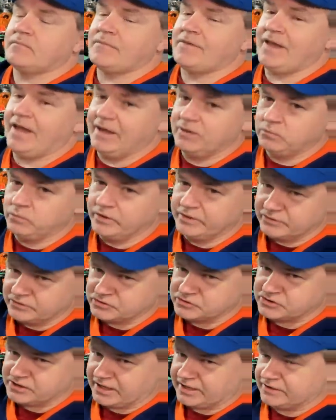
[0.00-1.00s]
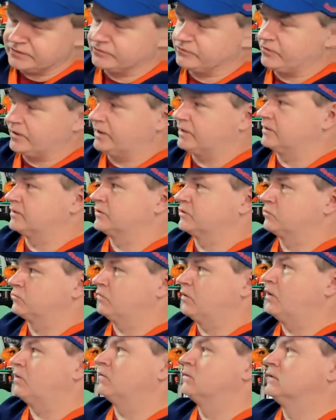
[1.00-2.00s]
and win their second final in a
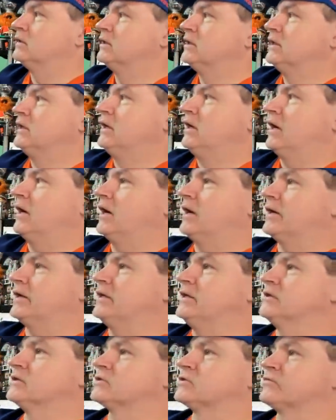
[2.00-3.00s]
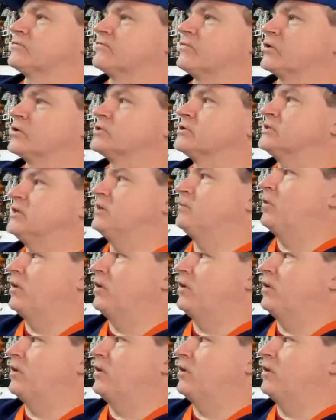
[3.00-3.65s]
row. Uh, he is a first team